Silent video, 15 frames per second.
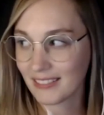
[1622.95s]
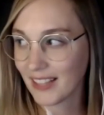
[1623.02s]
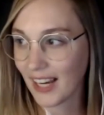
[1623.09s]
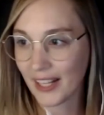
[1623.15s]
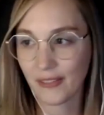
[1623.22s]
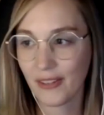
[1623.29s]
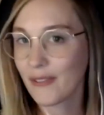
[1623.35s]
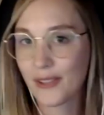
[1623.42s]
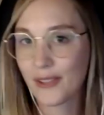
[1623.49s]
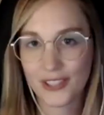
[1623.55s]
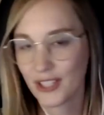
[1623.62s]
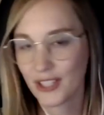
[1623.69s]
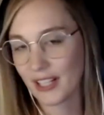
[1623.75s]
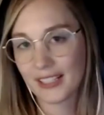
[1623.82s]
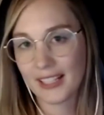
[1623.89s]
kind of every
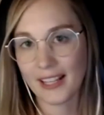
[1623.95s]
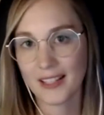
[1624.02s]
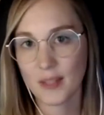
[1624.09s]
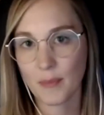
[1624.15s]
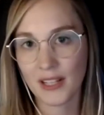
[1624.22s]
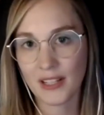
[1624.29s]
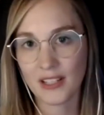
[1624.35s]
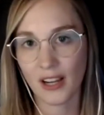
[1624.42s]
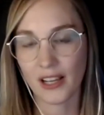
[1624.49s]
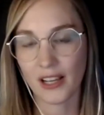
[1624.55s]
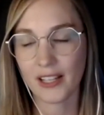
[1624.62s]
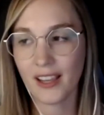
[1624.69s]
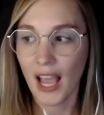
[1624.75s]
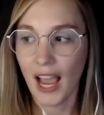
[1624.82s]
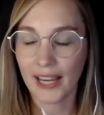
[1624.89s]
study that's been
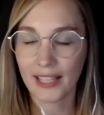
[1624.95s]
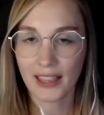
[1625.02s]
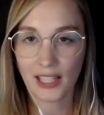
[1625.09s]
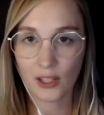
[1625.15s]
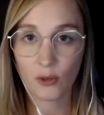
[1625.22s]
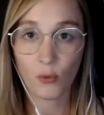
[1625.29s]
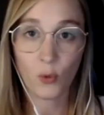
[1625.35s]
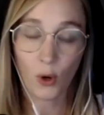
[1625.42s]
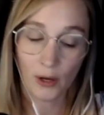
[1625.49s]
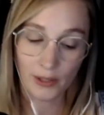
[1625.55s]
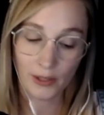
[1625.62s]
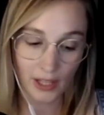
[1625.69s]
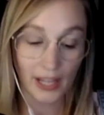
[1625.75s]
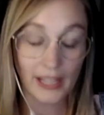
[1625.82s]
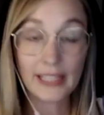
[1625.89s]
done, I think
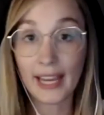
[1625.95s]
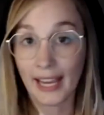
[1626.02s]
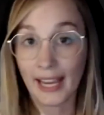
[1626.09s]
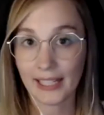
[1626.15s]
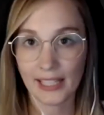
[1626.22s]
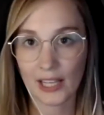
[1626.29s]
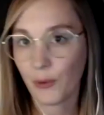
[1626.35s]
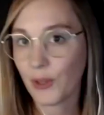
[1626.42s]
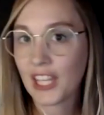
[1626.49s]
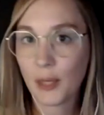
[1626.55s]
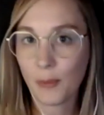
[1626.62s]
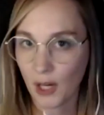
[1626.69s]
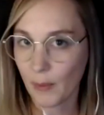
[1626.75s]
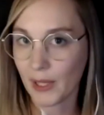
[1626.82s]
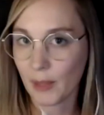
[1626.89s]
one, again, and we
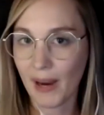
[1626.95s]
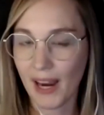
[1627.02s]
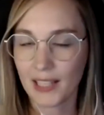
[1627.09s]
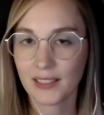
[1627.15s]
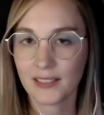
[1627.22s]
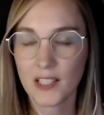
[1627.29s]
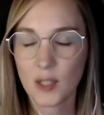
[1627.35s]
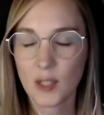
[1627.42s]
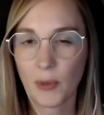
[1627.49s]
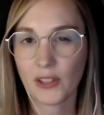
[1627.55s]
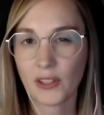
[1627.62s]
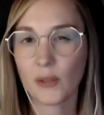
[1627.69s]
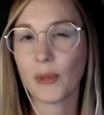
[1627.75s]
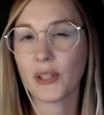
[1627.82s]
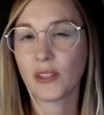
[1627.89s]
keep coming back to this, but
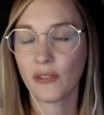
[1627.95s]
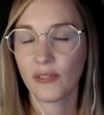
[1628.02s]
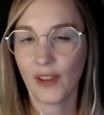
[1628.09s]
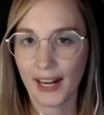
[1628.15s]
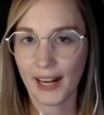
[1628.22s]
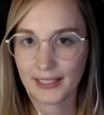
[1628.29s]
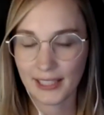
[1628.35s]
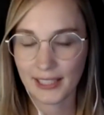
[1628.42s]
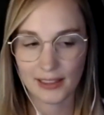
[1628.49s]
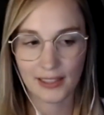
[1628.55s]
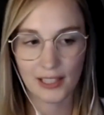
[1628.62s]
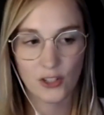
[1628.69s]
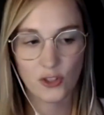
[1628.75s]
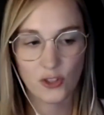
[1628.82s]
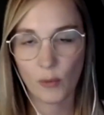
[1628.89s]
the fact that
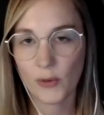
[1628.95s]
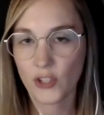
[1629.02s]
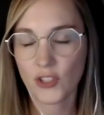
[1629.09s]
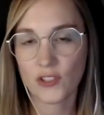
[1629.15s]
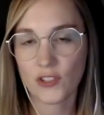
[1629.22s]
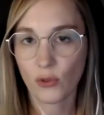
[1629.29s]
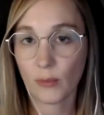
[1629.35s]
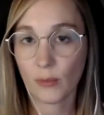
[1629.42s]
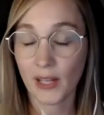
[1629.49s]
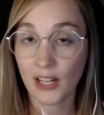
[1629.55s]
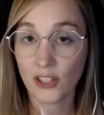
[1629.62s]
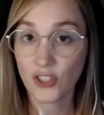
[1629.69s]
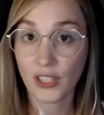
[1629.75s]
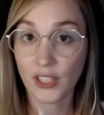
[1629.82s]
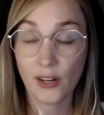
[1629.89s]
there's so much
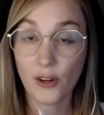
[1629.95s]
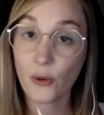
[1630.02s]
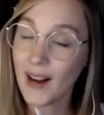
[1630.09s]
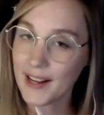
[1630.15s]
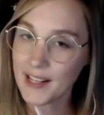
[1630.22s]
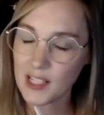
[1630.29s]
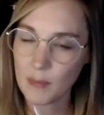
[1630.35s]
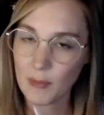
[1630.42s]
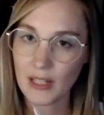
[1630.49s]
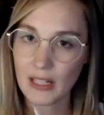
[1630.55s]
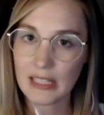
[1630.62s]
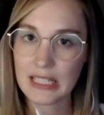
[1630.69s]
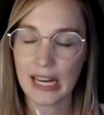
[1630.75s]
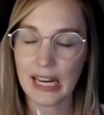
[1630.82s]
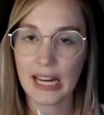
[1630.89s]
discrimination and
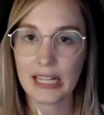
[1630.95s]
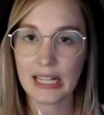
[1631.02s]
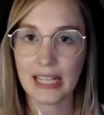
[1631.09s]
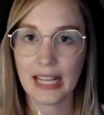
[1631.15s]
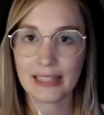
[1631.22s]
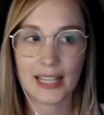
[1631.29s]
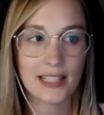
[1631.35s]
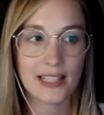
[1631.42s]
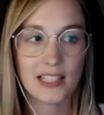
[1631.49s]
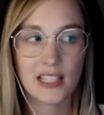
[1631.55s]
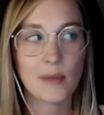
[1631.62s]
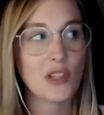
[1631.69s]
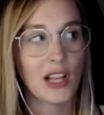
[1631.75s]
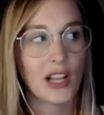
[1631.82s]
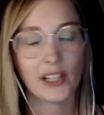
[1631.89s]
harassment, and that
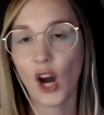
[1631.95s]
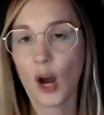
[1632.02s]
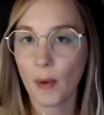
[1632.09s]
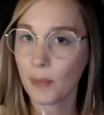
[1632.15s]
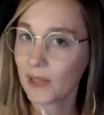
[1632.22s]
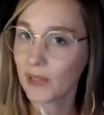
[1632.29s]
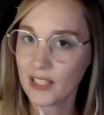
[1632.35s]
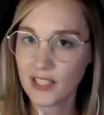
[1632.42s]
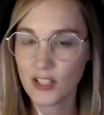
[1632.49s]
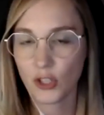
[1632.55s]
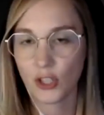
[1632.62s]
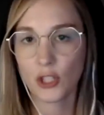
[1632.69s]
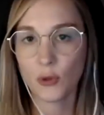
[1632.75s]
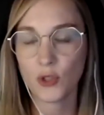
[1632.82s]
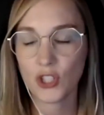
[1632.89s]
seems like commonplace is a
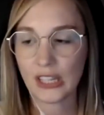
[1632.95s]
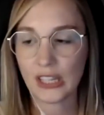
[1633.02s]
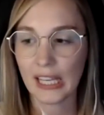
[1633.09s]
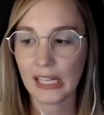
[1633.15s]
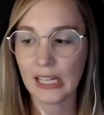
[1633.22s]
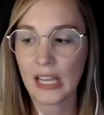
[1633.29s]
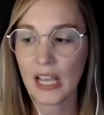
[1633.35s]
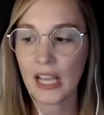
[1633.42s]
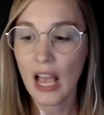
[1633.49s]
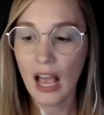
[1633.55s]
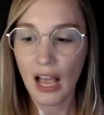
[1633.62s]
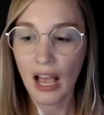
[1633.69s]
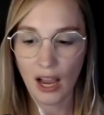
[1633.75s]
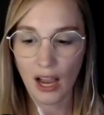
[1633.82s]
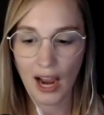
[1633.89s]
huge thing.
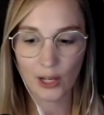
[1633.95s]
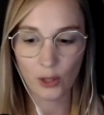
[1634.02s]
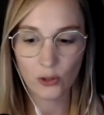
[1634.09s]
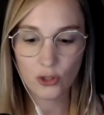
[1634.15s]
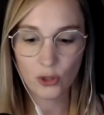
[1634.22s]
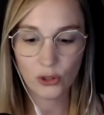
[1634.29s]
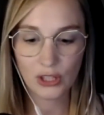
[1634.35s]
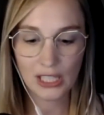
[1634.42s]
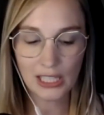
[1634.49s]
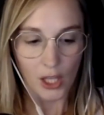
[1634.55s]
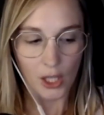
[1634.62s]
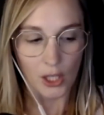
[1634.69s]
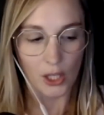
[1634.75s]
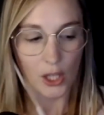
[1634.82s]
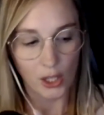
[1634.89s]
I also think,
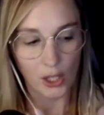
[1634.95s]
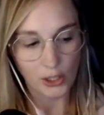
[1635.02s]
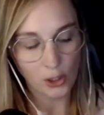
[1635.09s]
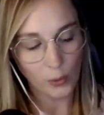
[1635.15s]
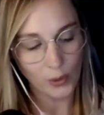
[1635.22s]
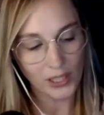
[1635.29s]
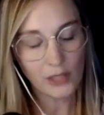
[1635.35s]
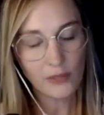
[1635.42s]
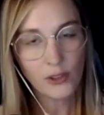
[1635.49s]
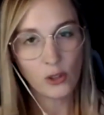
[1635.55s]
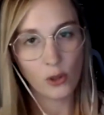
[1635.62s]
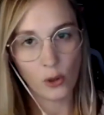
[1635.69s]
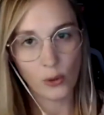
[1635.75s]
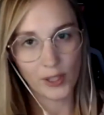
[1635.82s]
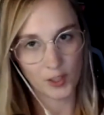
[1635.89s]
you know, even
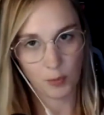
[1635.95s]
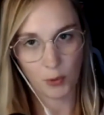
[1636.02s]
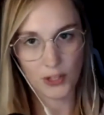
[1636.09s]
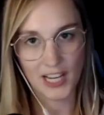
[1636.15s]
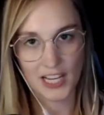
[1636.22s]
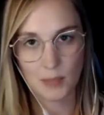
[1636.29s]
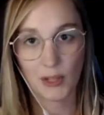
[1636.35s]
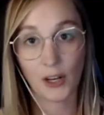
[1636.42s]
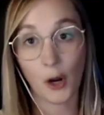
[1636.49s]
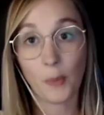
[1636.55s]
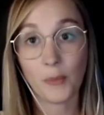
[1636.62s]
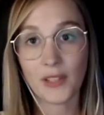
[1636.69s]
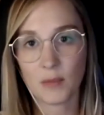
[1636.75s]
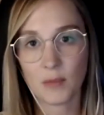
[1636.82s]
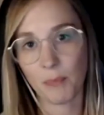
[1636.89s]
though esports has
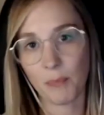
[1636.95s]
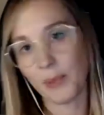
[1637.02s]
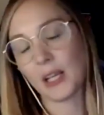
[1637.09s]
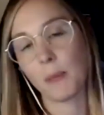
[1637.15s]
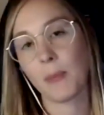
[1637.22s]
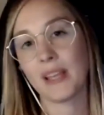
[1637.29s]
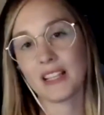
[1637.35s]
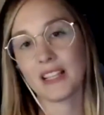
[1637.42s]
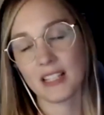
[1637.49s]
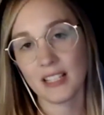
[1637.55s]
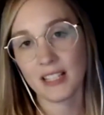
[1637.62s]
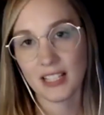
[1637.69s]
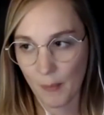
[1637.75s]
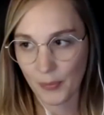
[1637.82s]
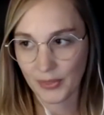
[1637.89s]
become this big
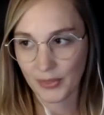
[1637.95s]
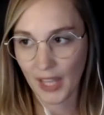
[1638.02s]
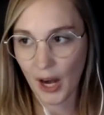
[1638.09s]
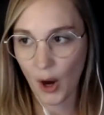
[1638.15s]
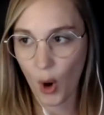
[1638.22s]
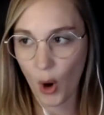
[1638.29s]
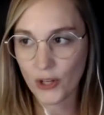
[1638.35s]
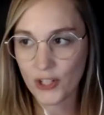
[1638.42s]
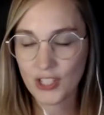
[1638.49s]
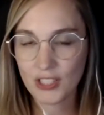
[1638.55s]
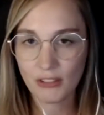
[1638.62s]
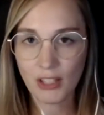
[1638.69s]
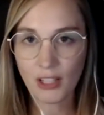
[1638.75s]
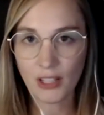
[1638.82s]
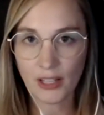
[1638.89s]
business, there are
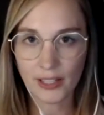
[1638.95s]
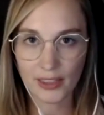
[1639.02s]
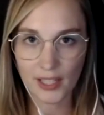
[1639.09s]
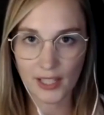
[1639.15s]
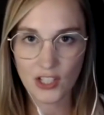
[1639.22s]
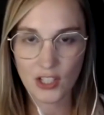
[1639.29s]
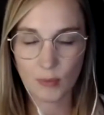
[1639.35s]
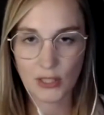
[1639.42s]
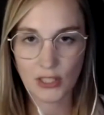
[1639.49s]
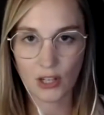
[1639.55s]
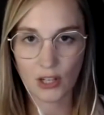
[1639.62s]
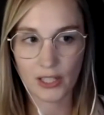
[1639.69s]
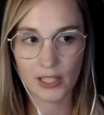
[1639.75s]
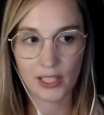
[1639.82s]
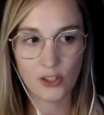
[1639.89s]
still a lot of things to be
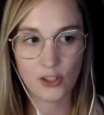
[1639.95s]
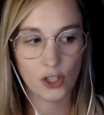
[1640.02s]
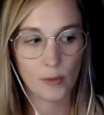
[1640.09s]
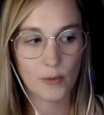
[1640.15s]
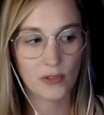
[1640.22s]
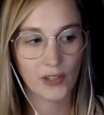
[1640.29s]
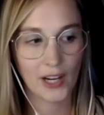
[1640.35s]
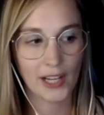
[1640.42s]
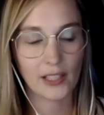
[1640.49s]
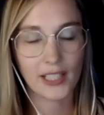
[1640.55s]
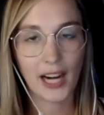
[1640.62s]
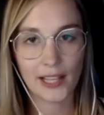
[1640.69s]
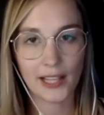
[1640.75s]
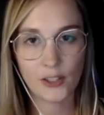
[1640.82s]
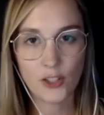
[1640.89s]
done in terms of kind of
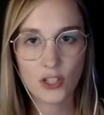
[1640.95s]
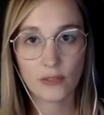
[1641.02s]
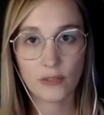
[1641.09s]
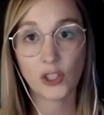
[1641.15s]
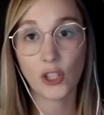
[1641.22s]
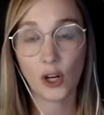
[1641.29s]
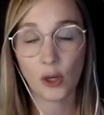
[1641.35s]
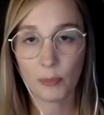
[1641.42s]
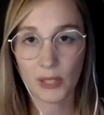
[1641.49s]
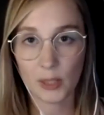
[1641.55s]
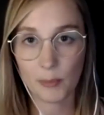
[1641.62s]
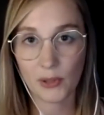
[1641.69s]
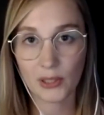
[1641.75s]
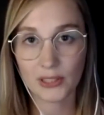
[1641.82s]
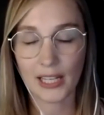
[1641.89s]
guidance of the young
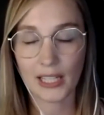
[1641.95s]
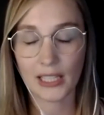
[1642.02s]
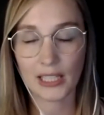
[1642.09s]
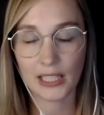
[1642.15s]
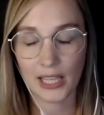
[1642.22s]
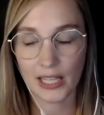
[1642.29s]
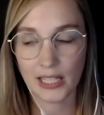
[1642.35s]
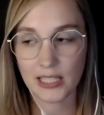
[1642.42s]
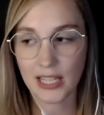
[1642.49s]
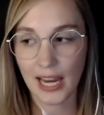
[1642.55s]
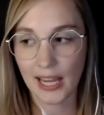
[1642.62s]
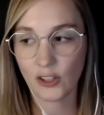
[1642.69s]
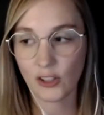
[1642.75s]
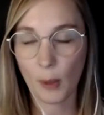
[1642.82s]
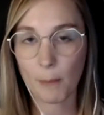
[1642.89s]
people that in the
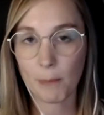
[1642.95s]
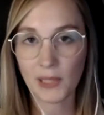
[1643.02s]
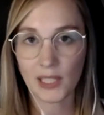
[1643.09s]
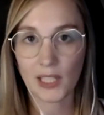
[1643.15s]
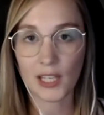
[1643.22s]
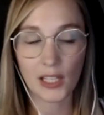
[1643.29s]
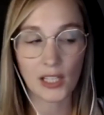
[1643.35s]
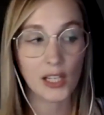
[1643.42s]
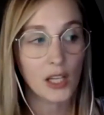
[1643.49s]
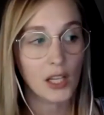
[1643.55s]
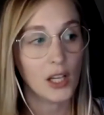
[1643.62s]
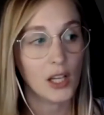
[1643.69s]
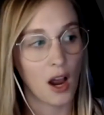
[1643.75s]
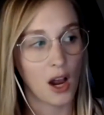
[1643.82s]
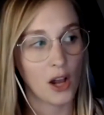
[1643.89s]
end up being
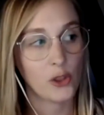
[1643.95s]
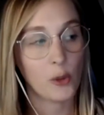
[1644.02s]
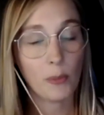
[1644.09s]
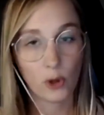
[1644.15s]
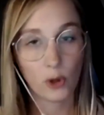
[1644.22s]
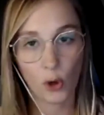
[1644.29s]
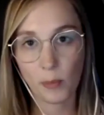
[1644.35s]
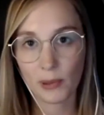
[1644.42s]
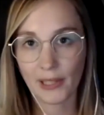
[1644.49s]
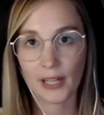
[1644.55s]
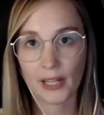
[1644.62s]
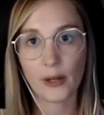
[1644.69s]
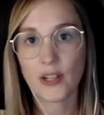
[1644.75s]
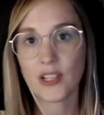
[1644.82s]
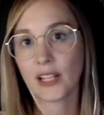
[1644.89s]
the pro
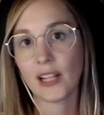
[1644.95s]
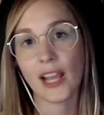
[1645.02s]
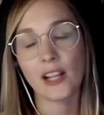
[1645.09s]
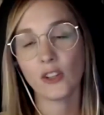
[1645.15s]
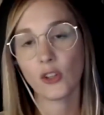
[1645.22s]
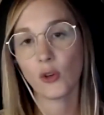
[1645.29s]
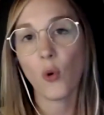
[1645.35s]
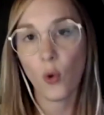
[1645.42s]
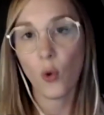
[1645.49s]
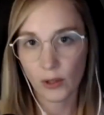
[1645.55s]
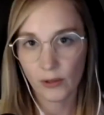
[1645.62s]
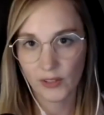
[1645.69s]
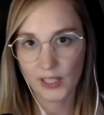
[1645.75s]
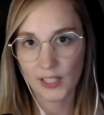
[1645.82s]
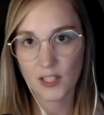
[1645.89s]
players and the core
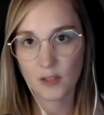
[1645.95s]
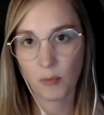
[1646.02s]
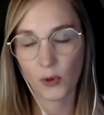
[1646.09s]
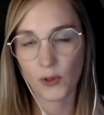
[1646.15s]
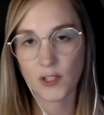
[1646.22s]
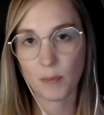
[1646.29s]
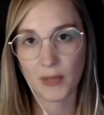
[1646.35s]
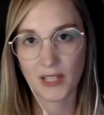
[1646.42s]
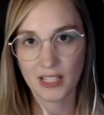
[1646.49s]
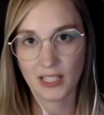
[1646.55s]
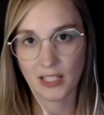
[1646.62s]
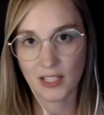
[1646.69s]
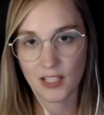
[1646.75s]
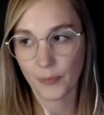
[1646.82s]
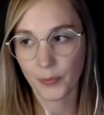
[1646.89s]
of the esports
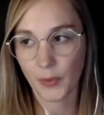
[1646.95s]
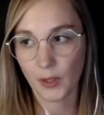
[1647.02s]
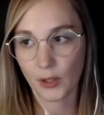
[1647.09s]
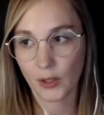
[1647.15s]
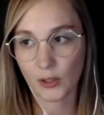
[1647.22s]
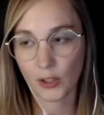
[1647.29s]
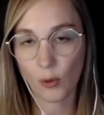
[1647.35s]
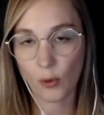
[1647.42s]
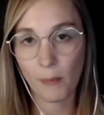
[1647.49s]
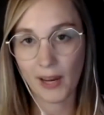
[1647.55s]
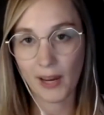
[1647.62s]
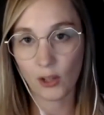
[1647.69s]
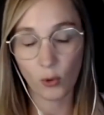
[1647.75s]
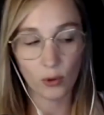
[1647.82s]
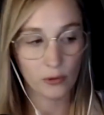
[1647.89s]
business, you know,
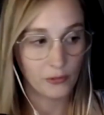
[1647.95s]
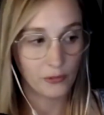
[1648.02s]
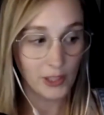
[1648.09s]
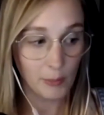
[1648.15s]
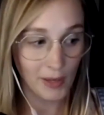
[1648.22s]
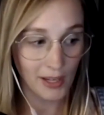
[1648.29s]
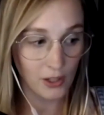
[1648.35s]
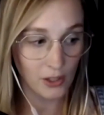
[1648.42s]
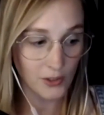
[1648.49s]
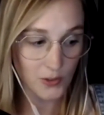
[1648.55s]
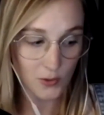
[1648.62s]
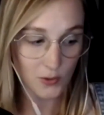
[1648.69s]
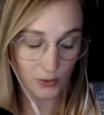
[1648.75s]
male or female,